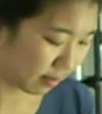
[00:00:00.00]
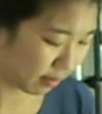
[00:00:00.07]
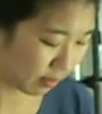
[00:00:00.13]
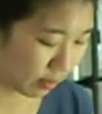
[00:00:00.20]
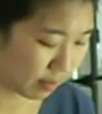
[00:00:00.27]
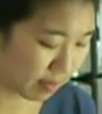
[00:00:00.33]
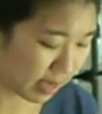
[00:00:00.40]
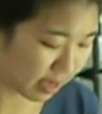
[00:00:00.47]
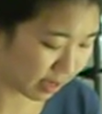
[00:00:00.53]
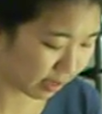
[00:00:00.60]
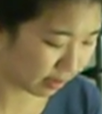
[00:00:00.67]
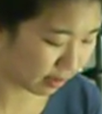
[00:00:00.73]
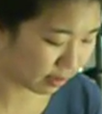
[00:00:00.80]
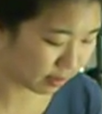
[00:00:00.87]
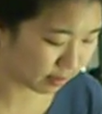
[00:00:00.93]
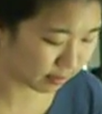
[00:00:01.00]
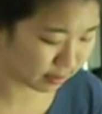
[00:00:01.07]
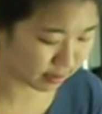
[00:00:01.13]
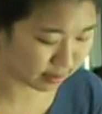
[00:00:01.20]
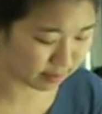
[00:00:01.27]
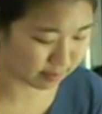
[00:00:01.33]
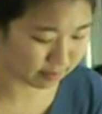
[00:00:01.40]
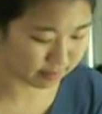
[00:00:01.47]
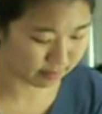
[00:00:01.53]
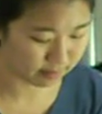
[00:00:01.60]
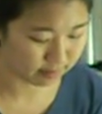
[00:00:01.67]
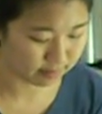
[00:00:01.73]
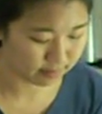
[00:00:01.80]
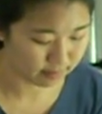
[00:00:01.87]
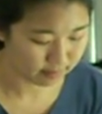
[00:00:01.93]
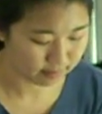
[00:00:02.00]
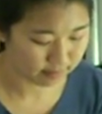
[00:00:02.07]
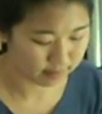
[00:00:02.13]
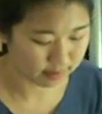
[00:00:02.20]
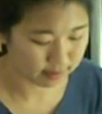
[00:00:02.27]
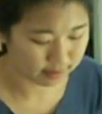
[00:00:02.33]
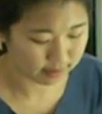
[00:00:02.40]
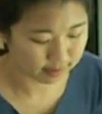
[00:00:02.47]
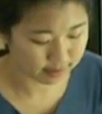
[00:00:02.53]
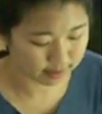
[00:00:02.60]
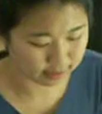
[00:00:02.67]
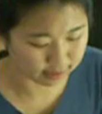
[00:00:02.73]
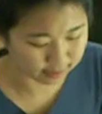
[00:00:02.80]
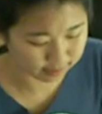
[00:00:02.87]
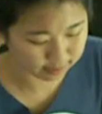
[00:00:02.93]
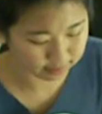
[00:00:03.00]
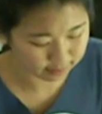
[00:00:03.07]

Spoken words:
You want to make it into like this.